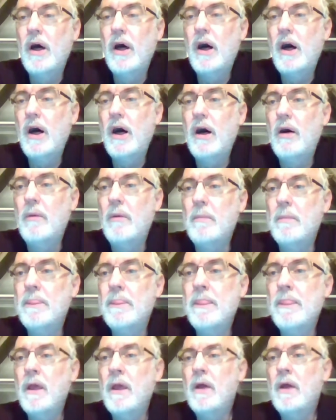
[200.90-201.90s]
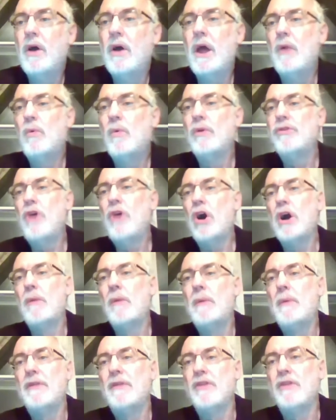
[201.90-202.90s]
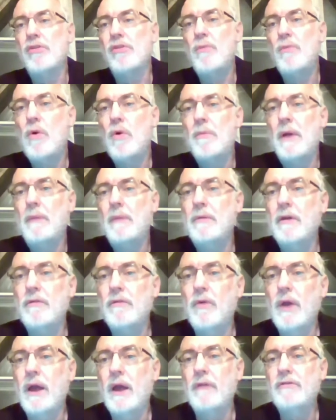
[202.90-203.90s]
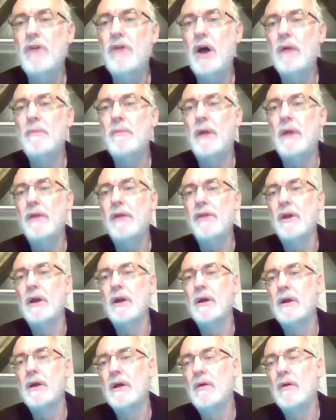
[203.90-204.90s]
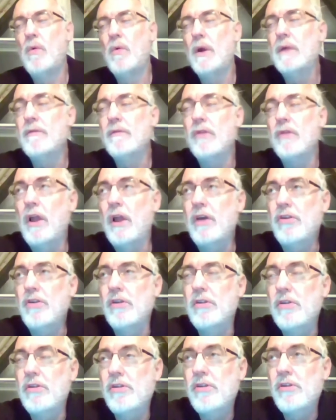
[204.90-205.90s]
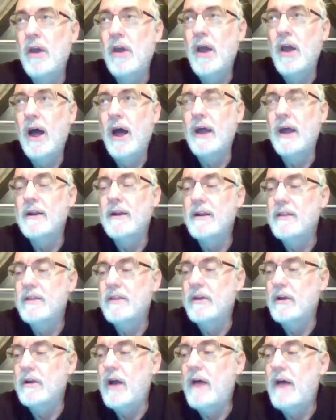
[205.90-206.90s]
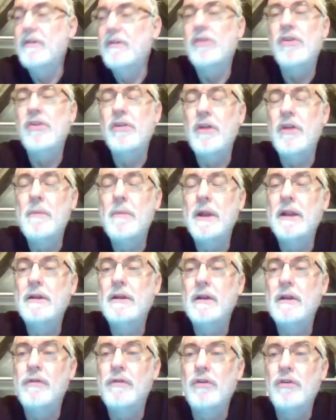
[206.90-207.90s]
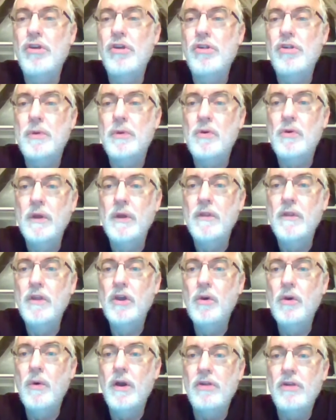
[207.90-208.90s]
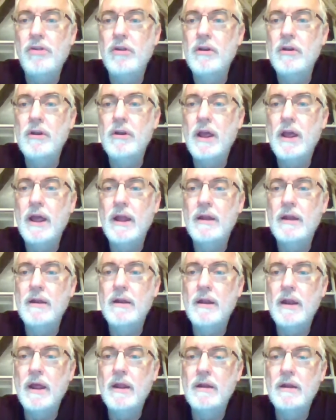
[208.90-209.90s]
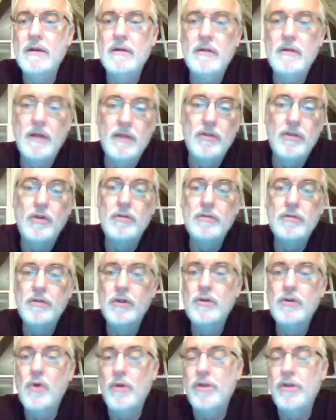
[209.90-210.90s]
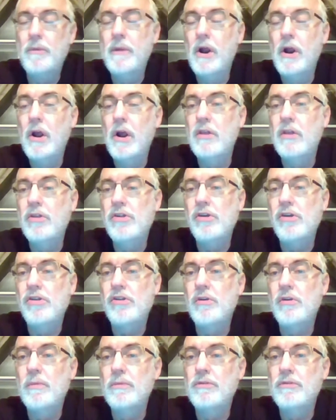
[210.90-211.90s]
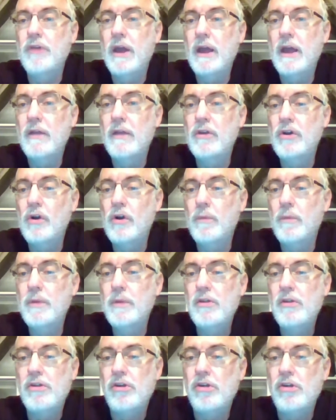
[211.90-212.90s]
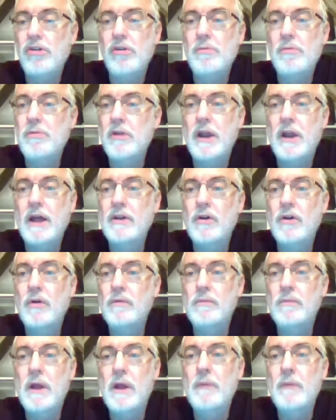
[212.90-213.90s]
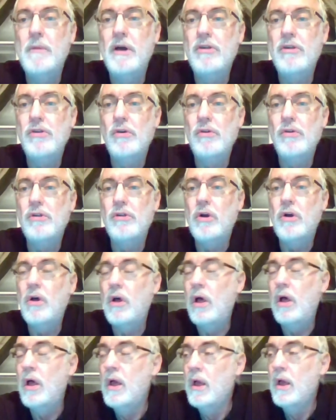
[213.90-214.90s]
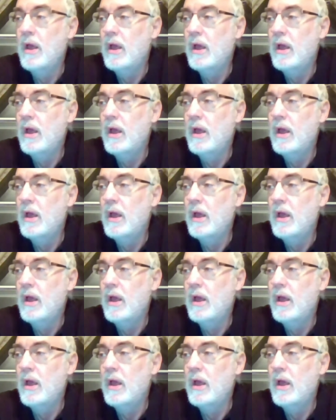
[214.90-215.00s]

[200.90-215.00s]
And we'll talk about this more maybe if we have time, but I think one of the lessons, obviously there are many differences between the US and the North American systems and the European systems, and I don't minimize those at all.